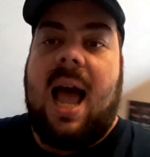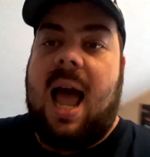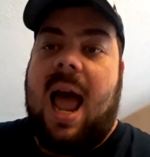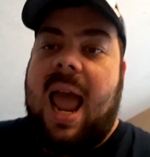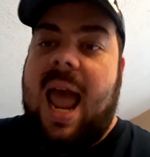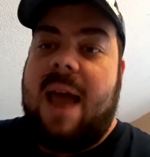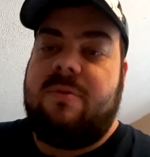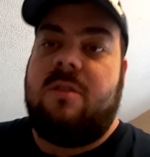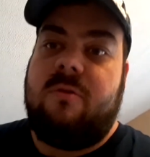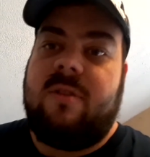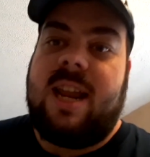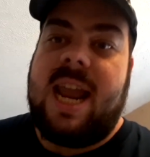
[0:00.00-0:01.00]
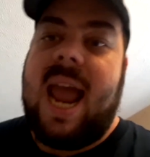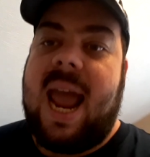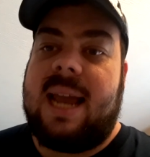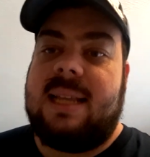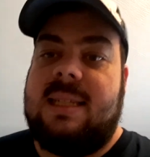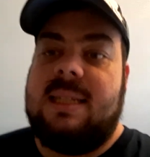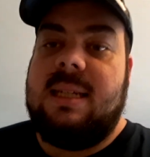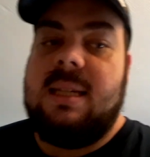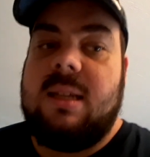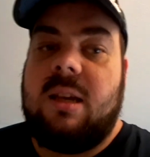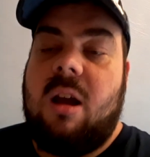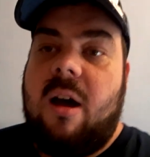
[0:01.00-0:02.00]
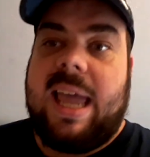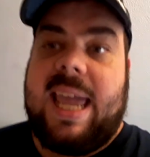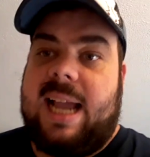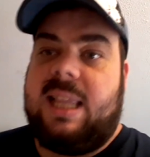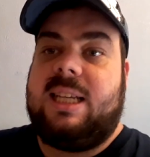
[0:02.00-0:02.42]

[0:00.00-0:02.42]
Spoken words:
I have to react. I can't